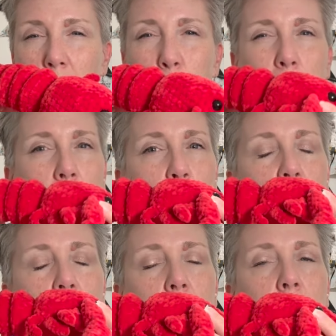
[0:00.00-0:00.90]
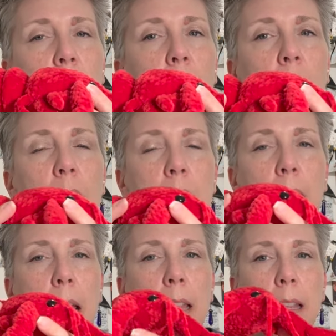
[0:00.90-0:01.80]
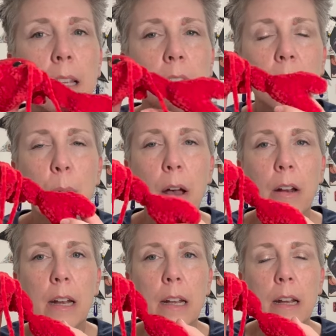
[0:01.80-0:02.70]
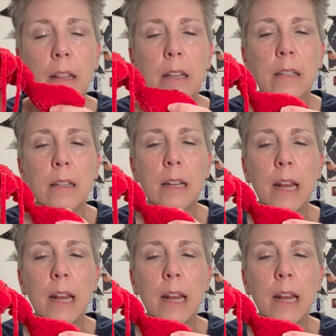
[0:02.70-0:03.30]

but I would still say that this is an